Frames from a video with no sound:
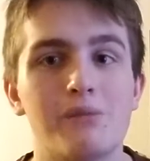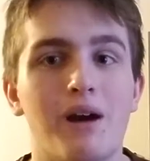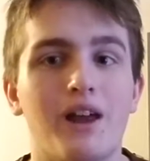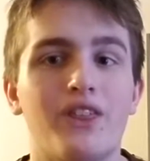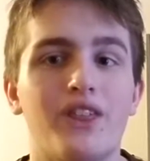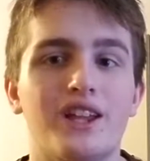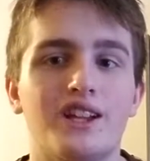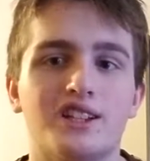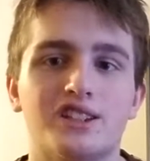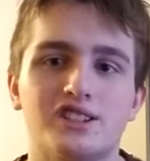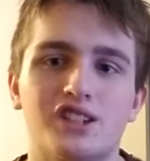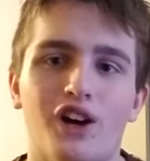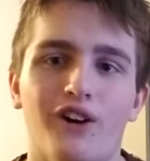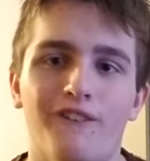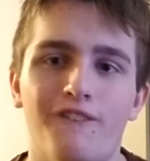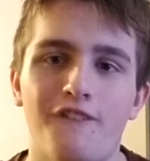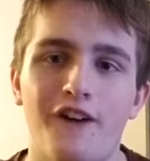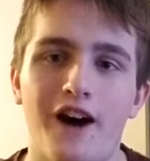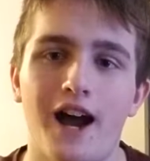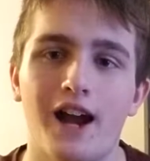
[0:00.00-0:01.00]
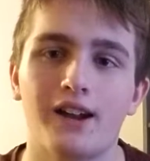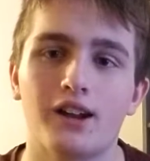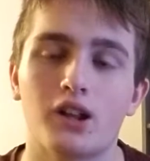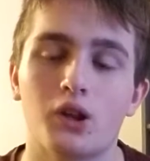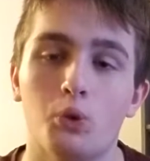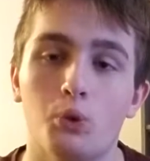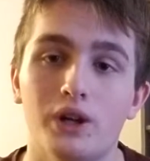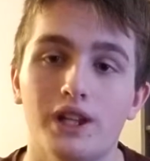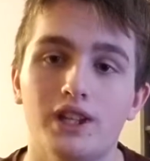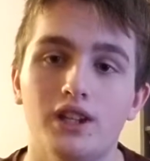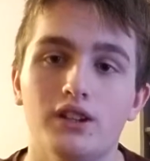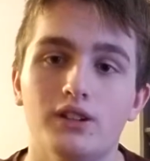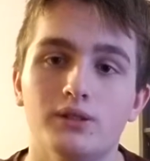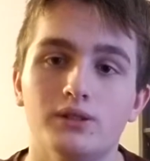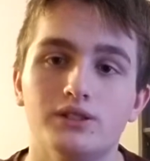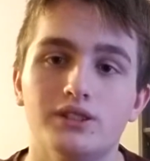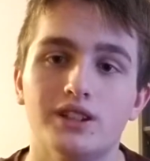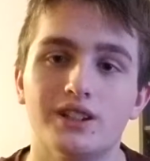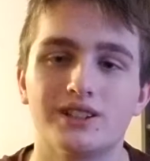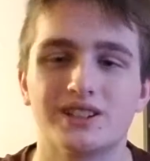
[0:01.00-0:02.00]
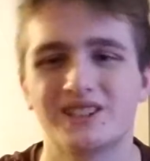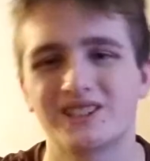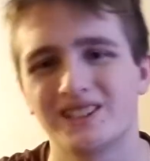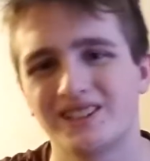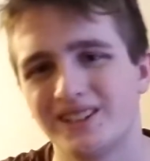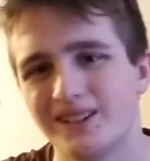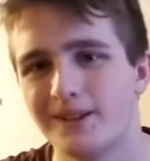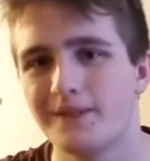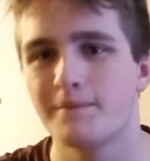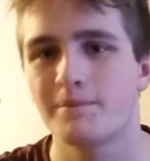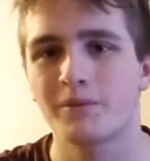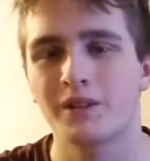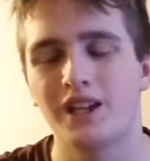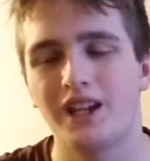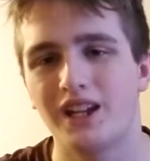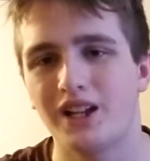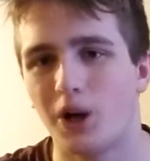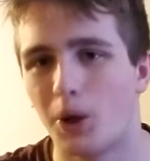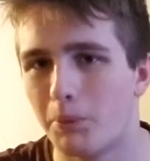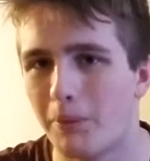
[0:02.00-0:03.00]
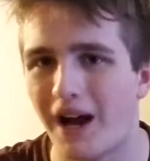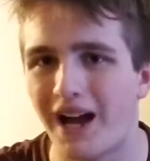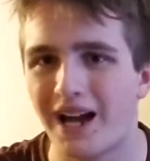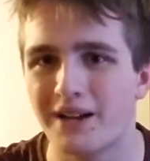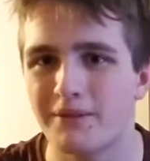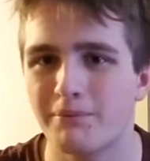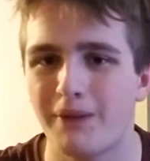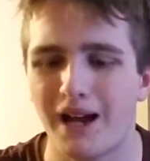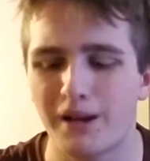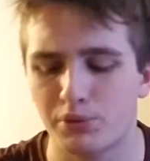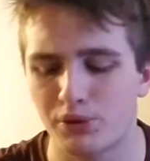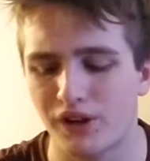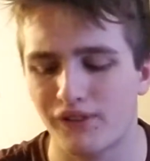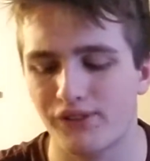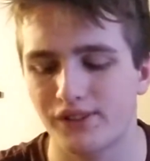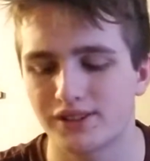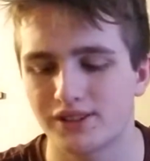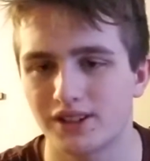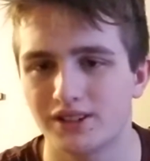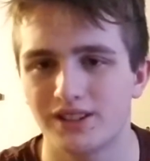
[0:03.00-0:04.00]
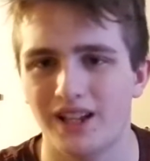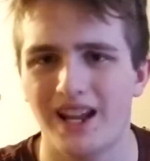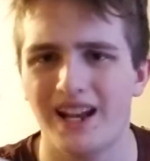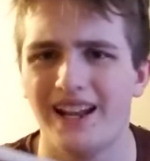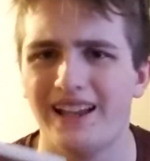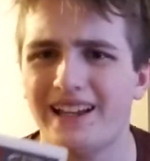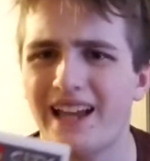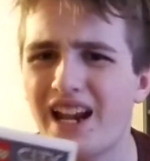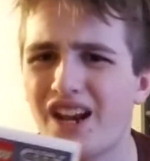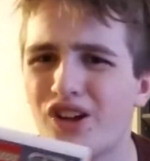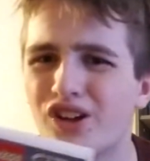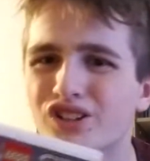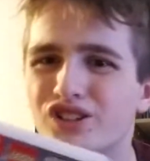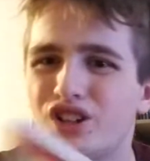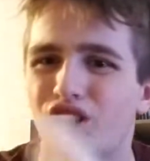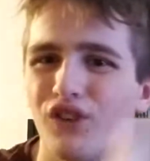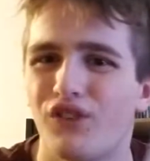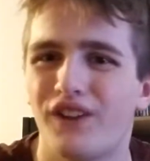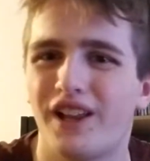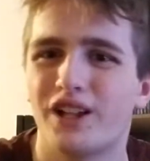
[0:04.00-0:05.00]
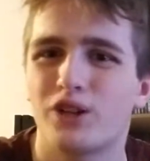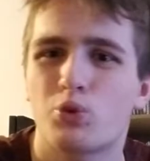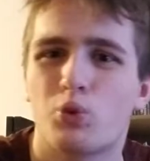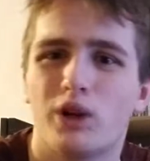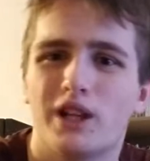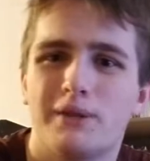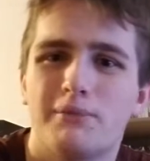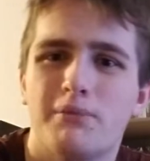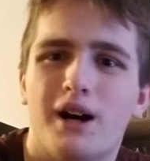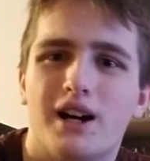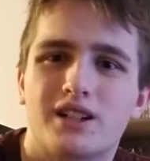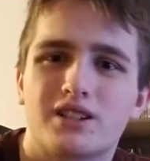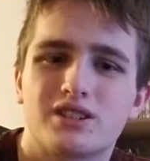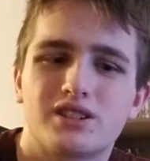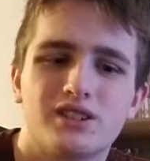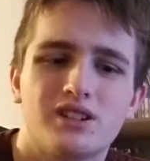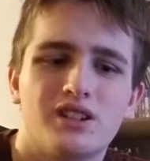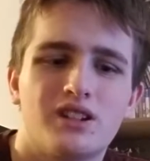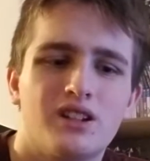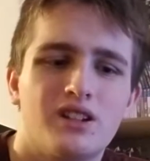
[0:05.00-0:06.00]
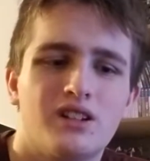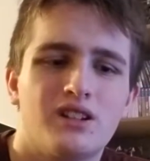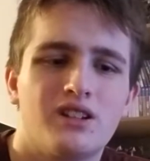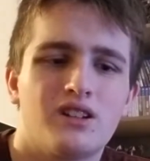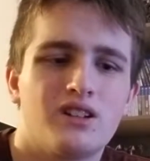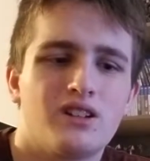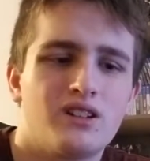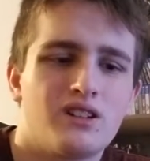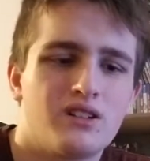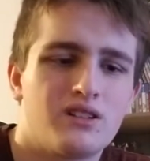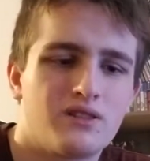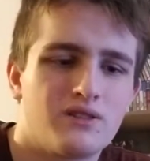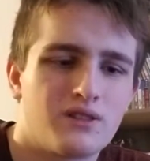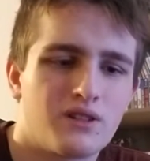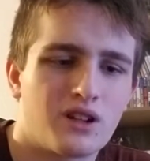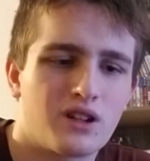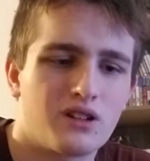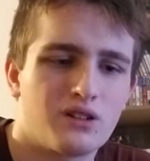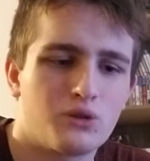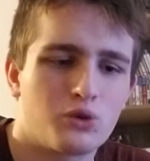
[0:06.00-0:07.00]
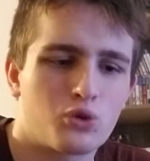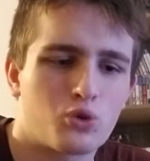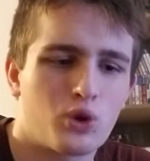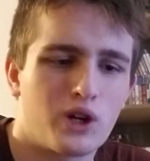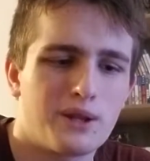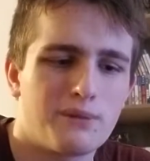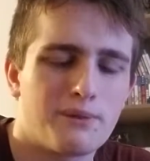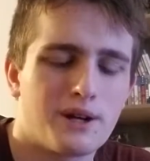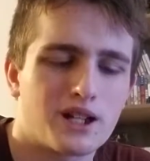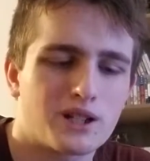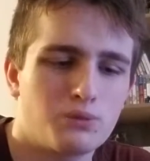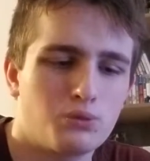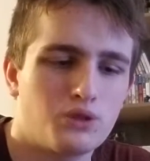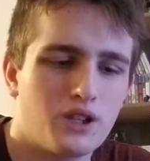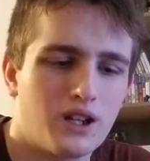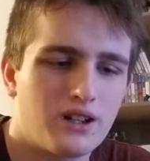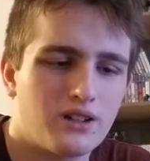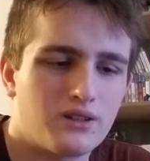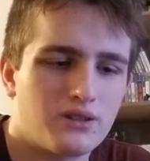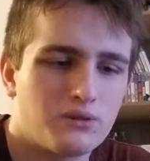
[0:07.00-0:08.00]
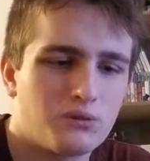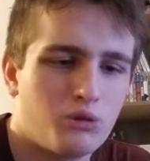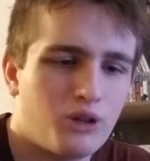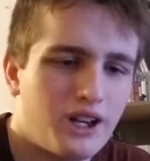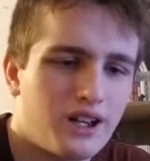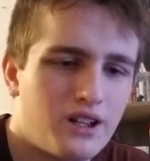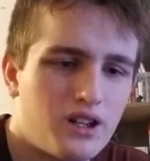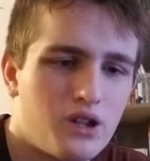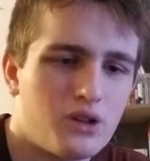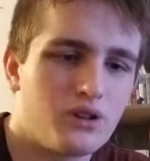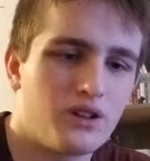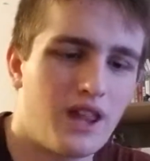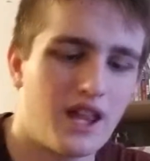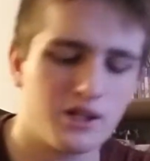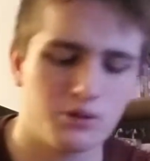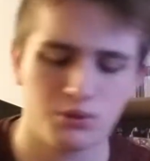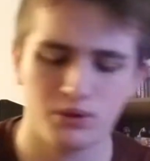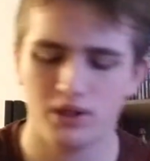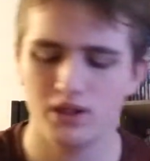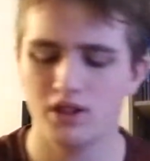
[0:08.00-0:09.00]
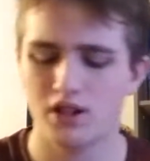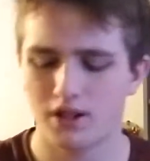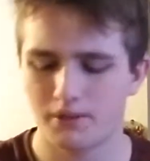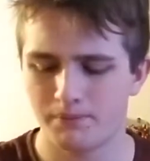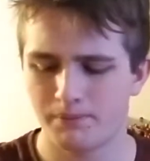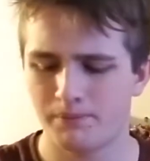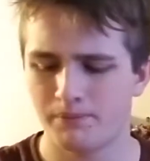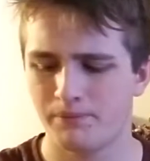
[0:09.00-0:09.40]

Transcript: I think it's still fine on the Wii U. Just, you know, my preferences. And I got it on sale for like $20. $20 brand new, and that's pretty good.